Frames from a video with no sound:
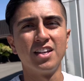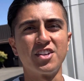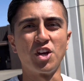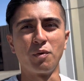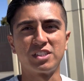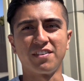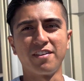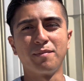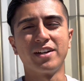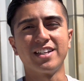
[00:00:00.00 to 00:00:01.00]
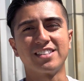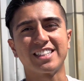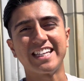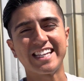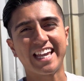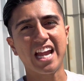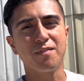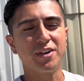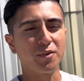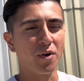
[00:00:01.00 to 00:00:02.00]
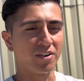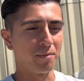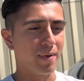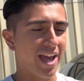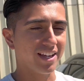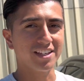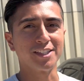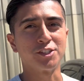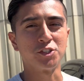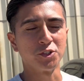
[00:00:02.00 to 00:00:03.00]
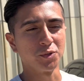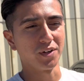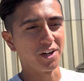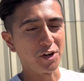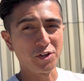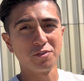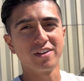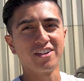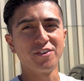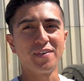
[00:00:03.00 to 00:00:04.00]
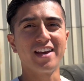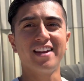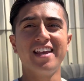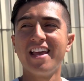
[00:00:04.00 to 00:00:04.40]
Yo, what's up everybody? It's King Camry. Welcome back to a new video, man.